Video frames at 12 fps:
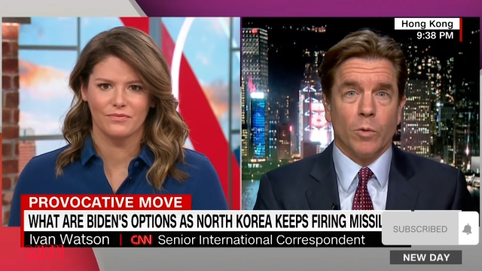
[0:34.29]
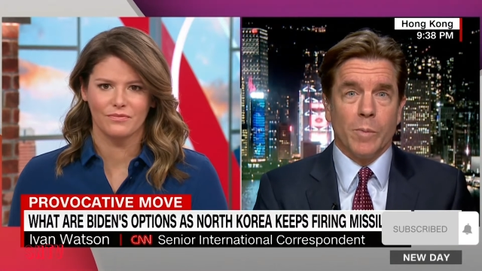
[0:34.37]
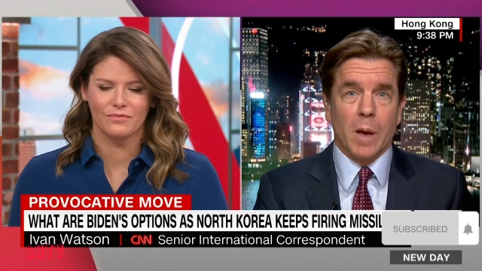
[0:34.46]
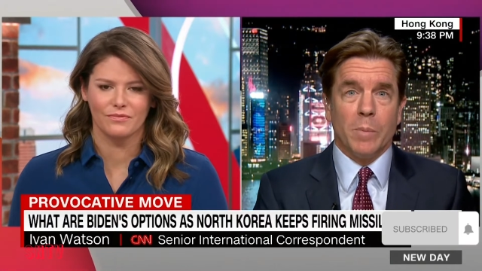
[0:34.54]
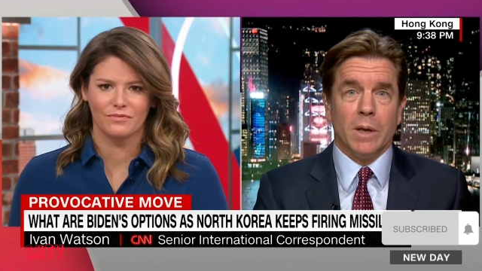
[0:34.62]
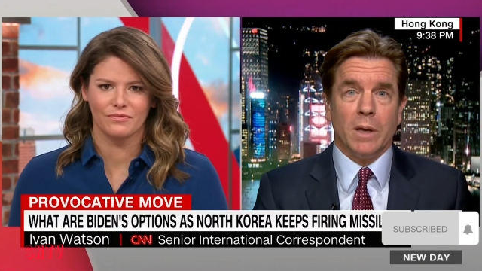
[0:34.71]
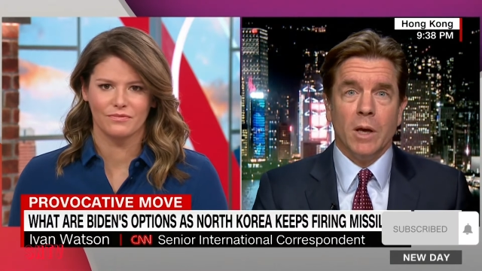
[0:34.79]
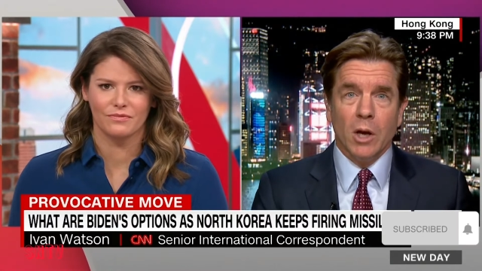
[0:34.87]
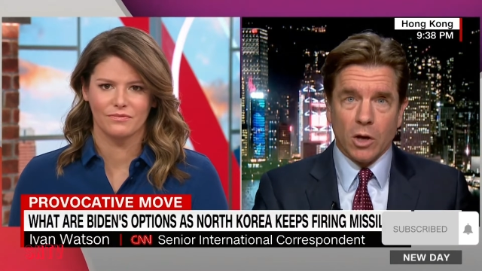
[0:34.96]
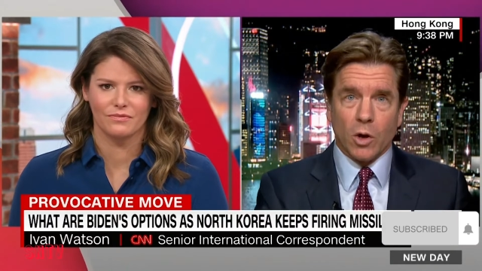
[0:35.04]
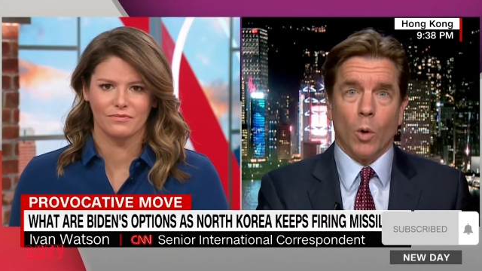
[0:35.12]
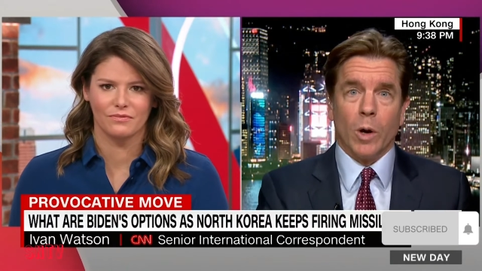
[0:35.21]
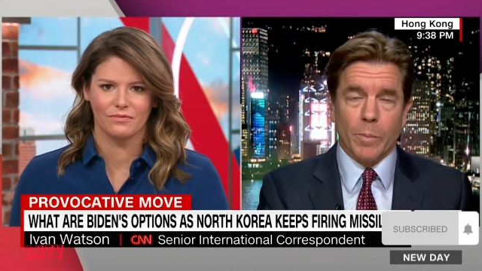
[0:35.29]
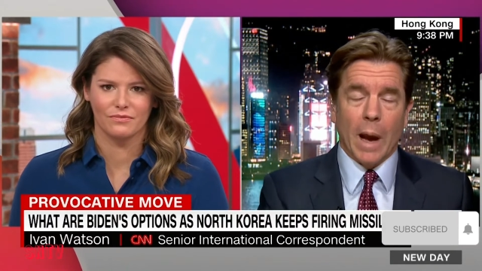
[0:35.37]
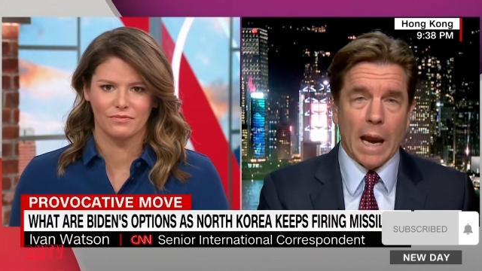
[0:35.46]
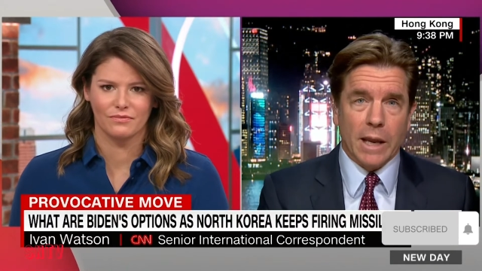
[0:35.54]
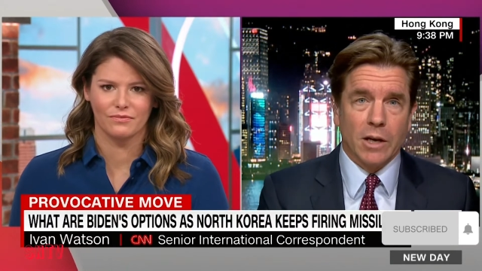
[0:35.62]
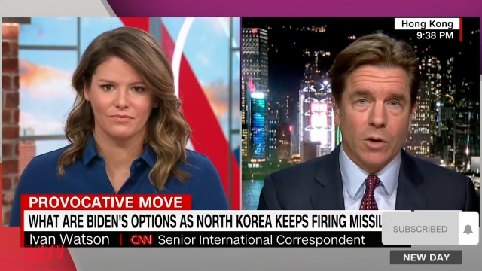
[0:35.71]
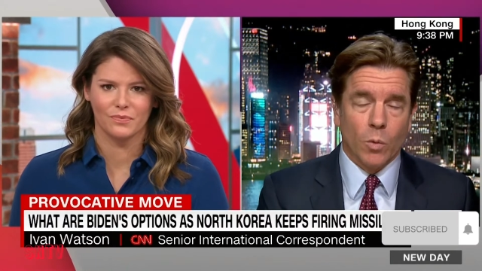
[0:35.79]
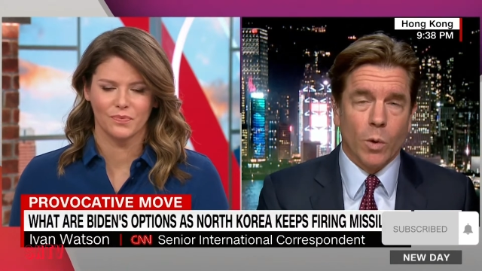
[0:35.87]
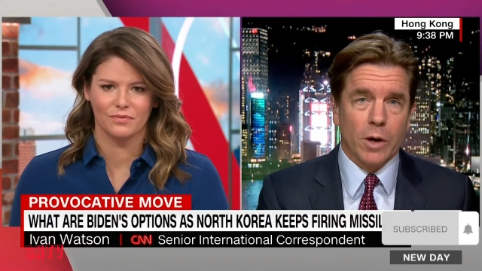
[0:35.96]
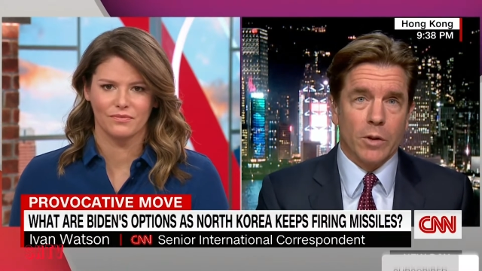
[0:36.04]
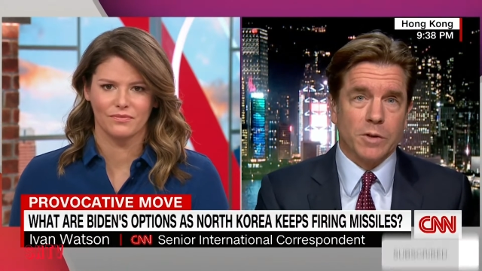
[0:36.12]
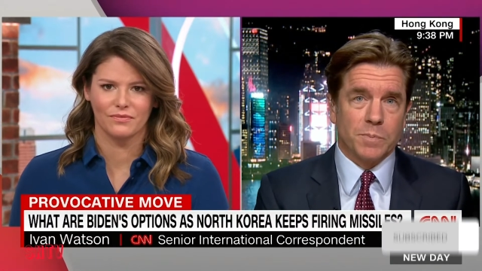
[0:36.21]
Speaker 1: We may be going back into
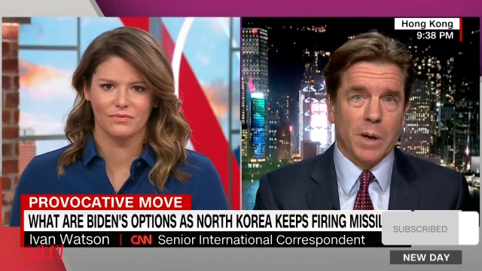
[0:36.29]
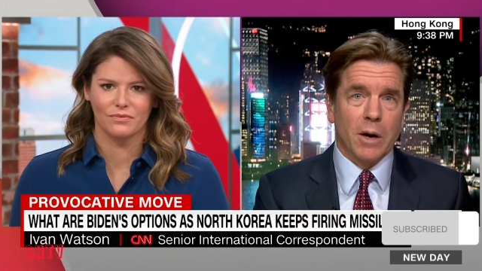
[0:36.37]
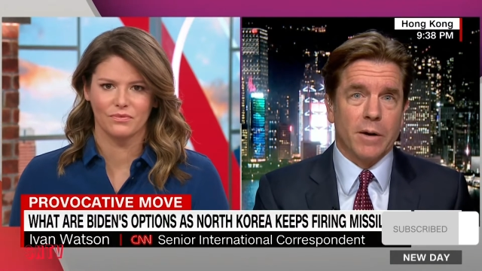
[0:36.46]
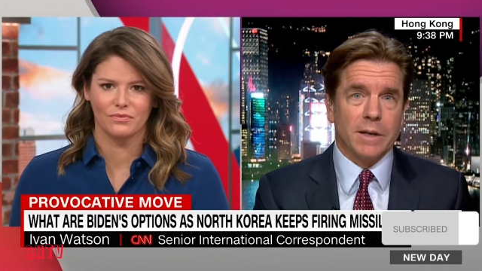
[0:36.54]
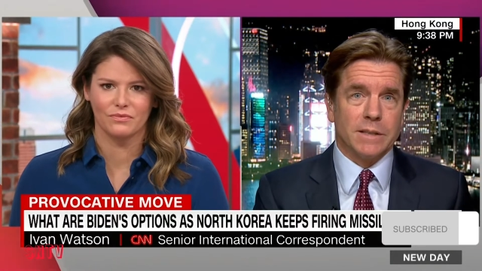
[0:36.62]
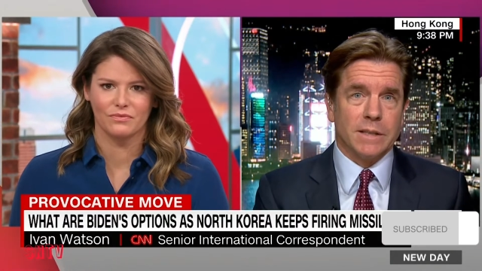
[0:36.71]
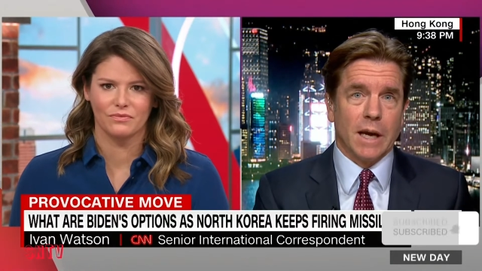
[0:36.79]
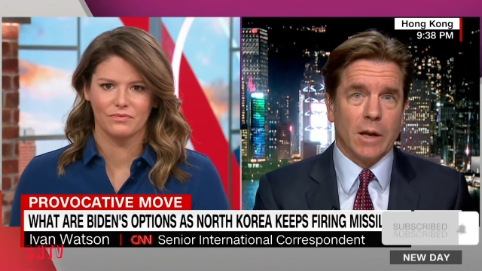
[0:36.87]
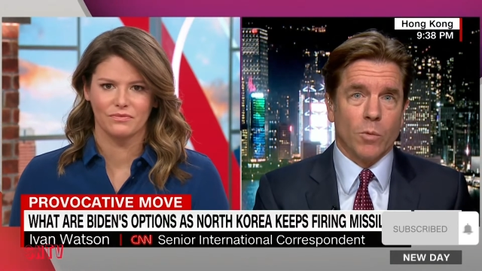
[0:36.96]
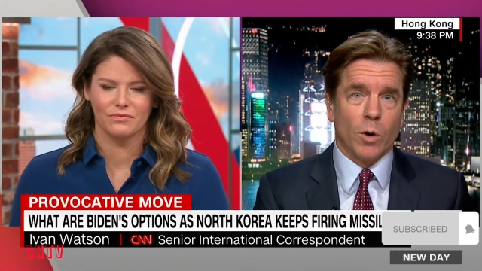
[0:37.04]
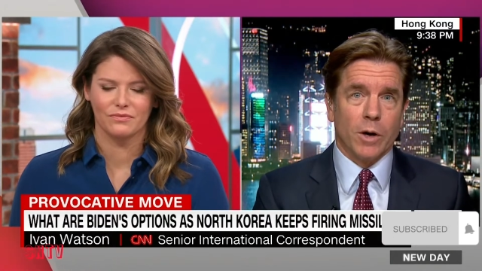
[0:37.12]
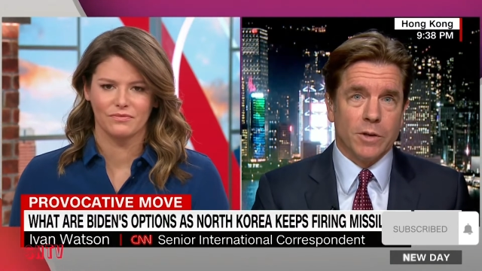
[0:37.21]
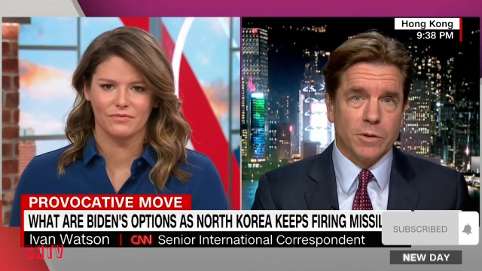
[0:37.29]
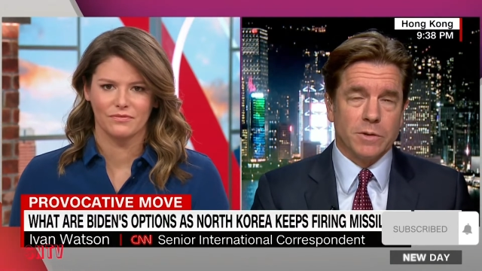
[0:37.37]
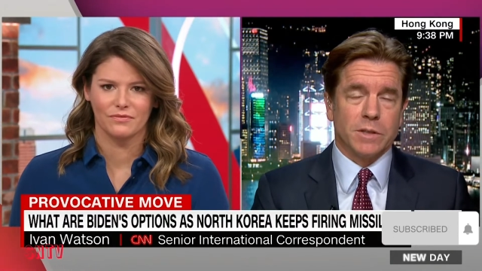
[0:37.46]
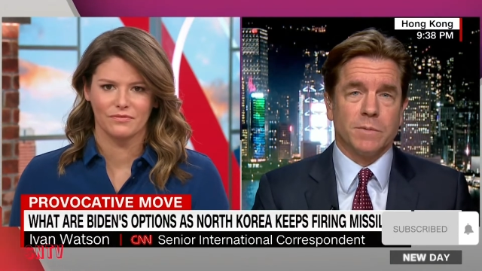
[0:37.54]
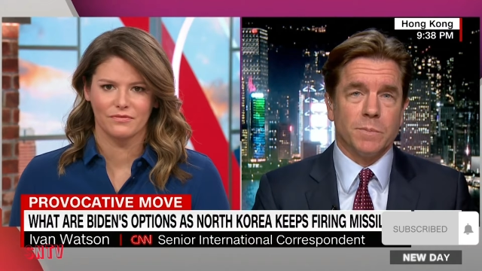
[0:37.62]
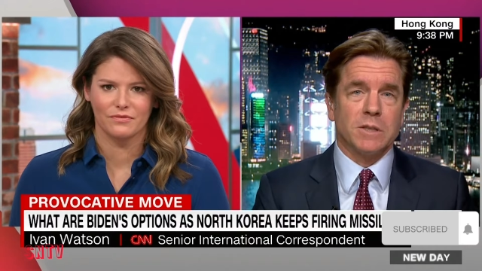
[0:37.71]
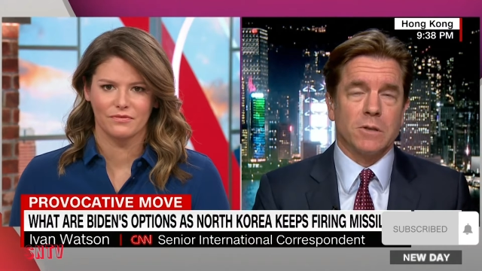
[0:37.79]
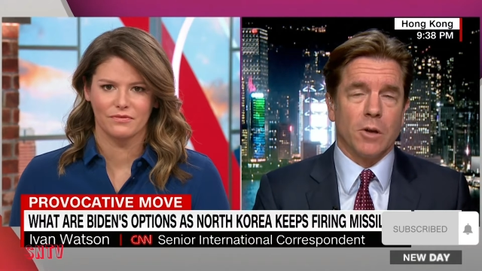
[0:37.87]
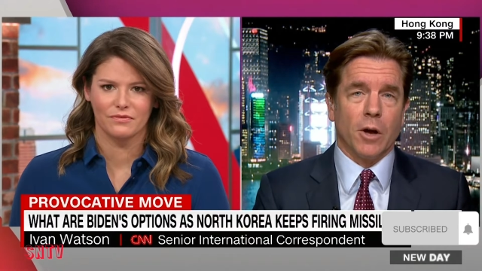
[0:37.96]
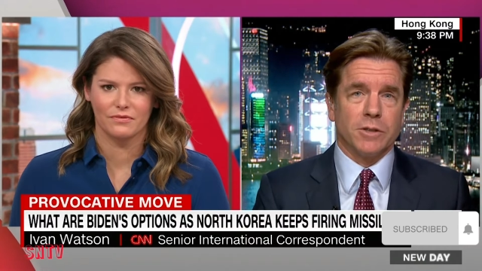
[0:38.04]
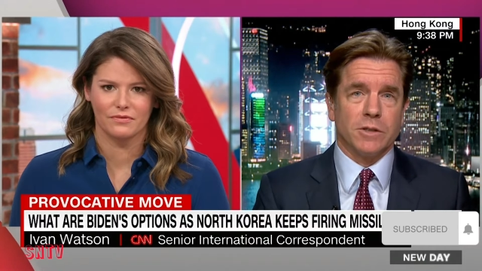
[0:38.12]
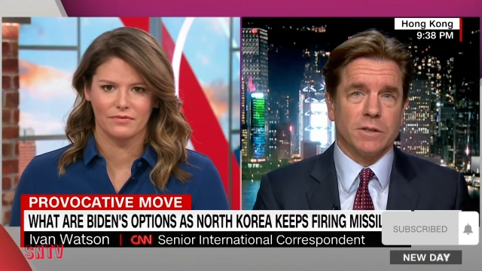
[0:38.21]
one of those periods again where it uses missile
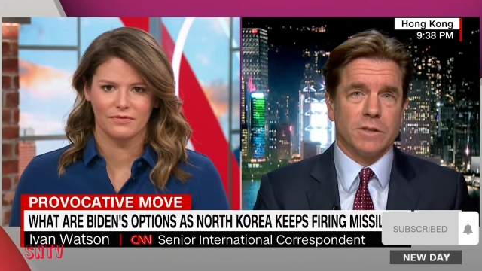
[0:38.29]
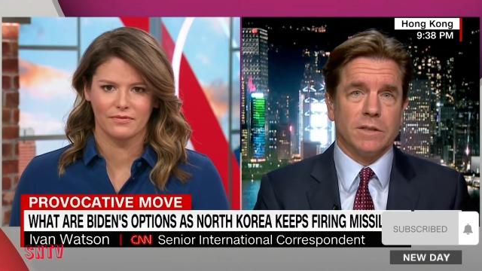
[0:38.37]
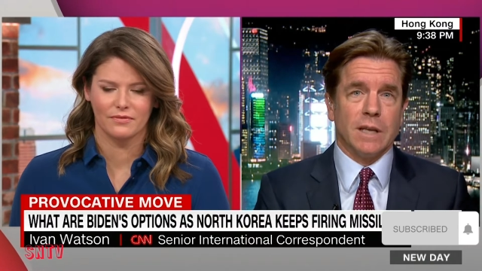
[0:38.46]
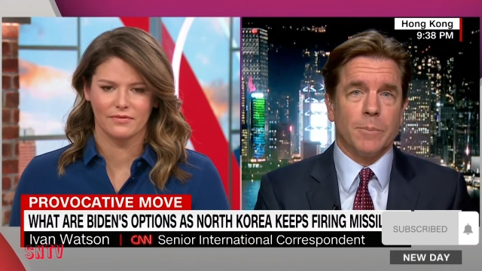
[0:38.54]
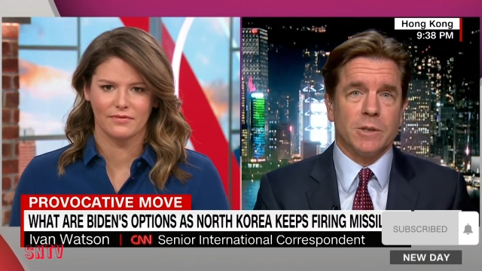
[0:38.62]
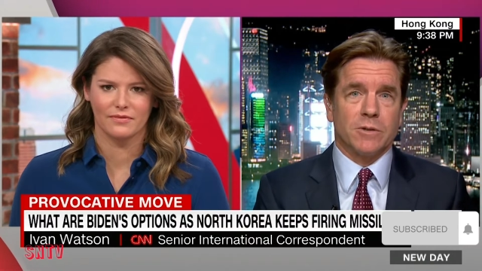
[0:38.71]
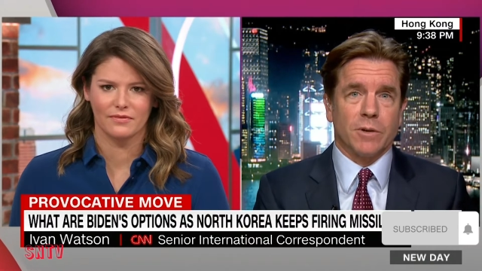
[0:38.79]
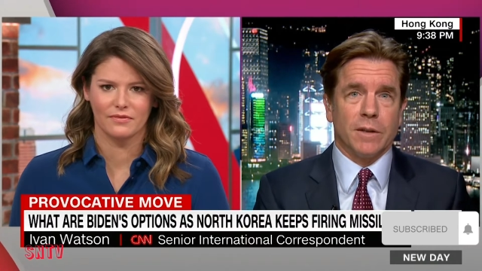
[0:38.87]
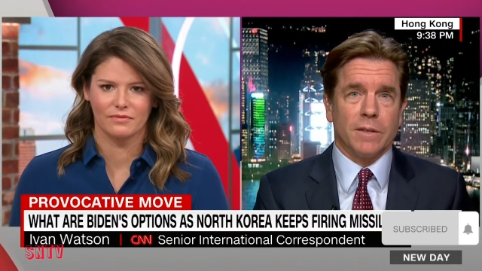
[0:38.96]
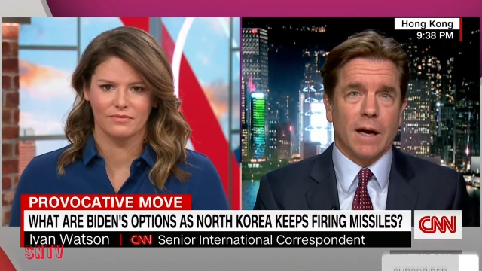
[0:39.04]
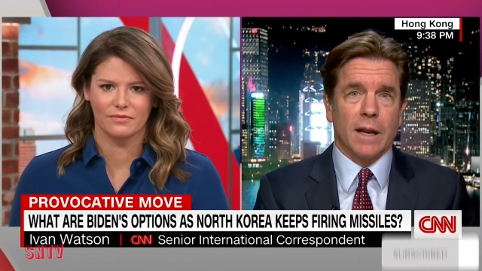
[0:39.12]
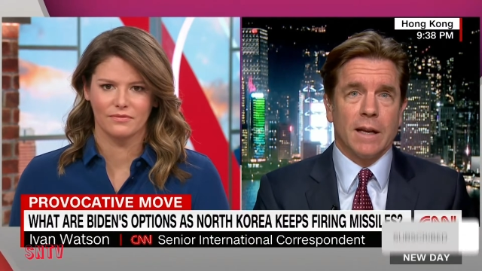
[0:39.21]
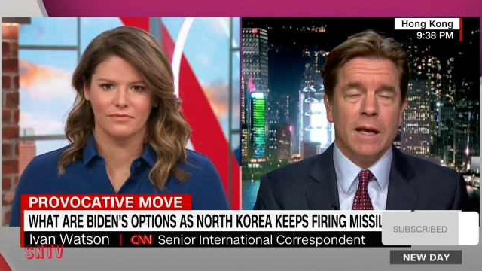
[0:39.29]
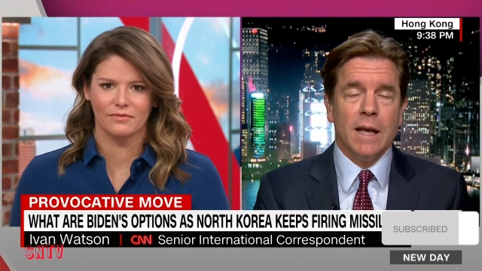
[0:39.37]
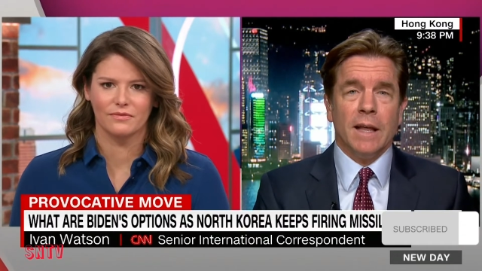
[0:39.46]
launches to demonstrate that.